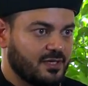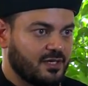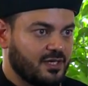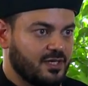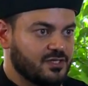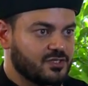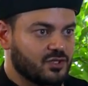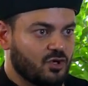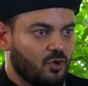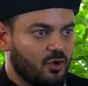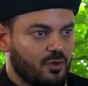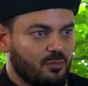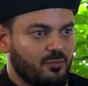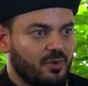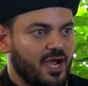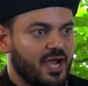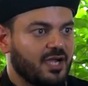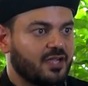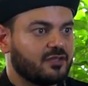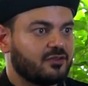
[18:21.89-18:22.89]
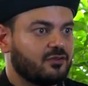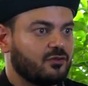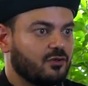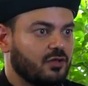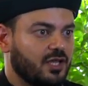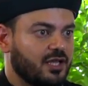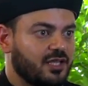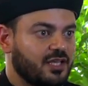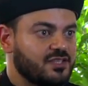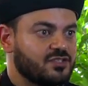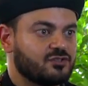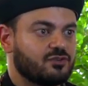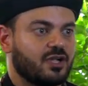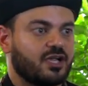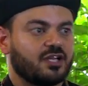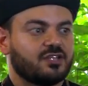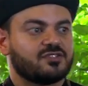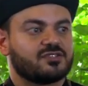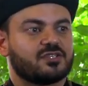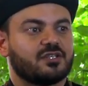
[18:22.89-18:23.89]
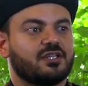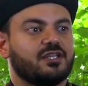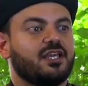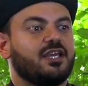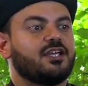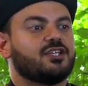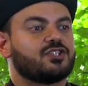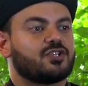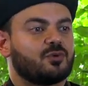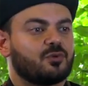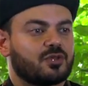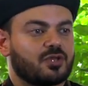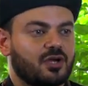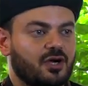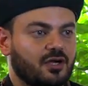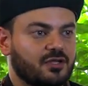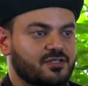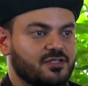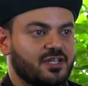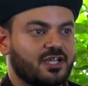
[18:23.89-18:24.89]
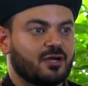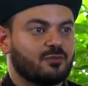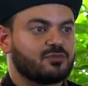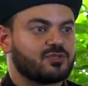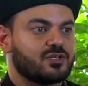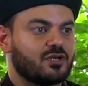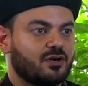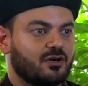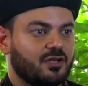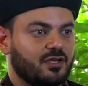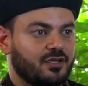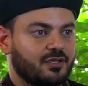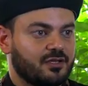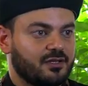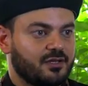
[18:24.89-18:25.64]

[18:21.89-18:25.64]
is going back to light, is reconciliation with God, saying, I'm sorry.